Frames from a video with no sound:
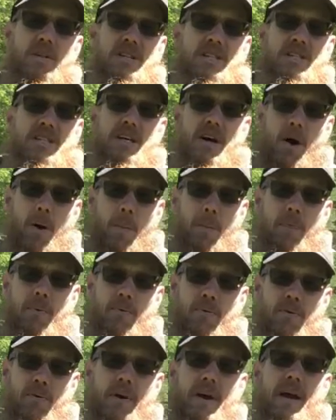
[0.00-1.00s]
we're still
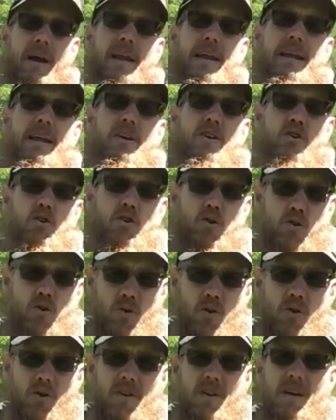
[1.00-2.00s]
pretty
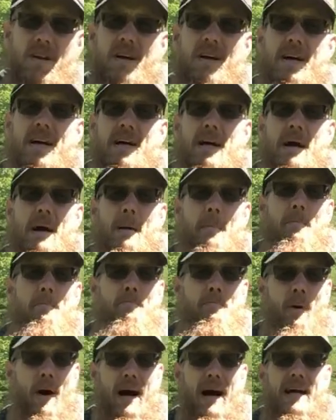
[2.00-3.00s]
cool,
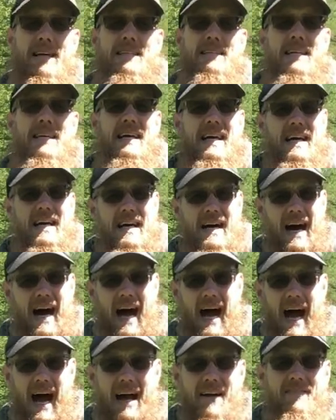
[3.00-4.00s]
but
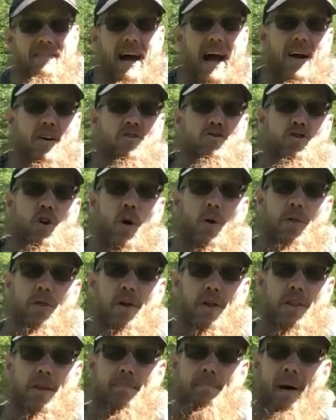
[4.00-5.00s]
I've got
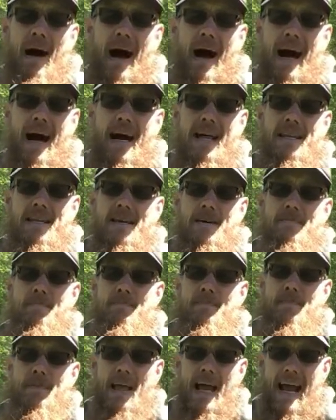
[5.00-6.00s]
growth on the pond
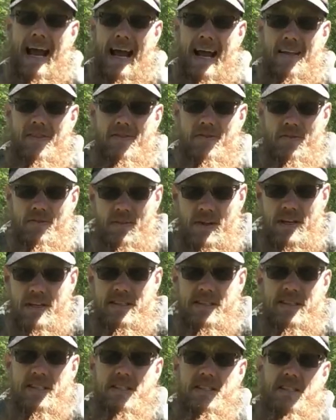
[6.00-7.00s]
and
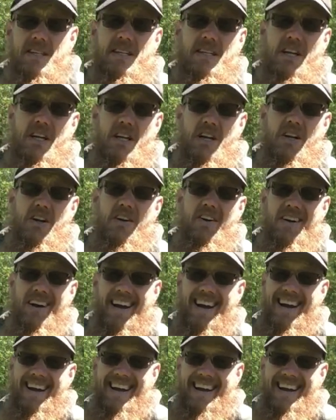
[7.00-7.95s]
this is the year,